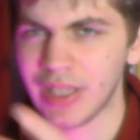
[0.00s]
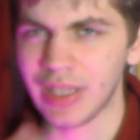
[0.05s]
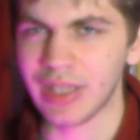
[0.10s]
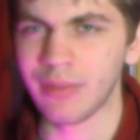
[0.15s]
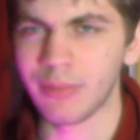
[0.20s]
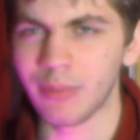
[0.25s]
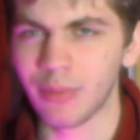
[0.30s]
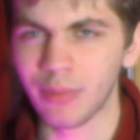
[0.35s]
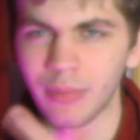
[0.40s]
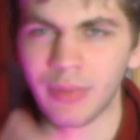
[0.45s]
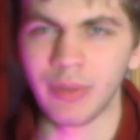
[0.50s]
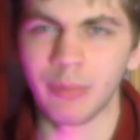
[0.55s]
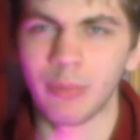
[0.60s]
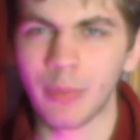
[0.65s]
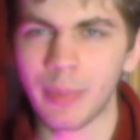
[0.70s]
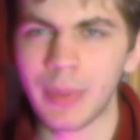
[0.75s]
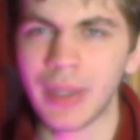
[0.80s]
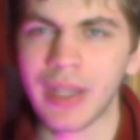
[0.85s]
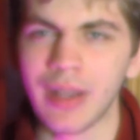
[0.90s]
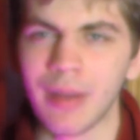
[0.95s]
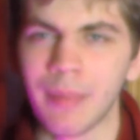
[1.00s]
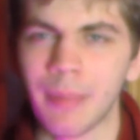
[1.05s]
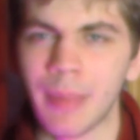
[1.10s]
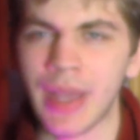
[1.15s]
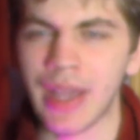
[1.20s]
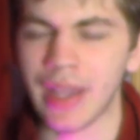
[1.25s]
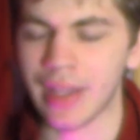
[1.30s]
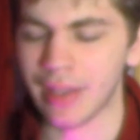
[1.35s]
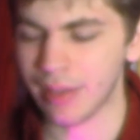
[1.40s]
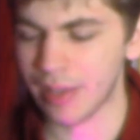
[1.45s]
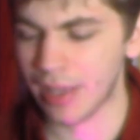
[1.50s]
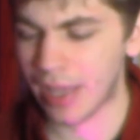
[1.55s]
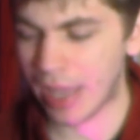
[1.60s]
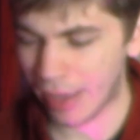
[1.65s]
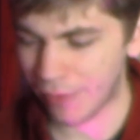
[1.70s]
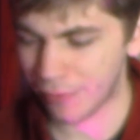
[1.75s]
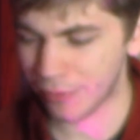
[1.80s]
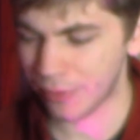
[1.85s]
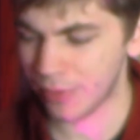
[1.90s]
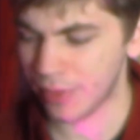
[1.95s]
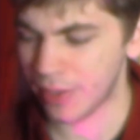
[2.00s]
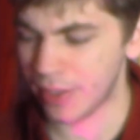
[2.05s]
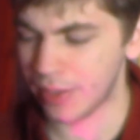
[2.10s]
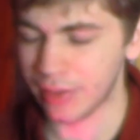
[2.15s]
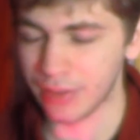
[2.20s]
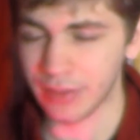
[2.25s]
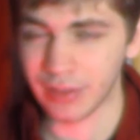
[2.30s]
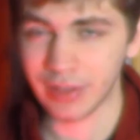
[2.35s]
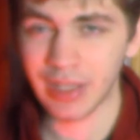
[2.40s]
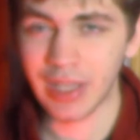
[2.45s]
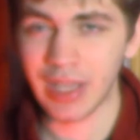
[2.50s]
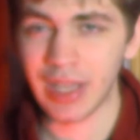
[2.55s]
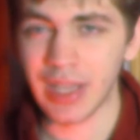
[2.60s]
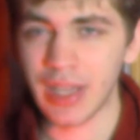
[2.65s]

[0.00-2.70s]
and then we'll pick up back after then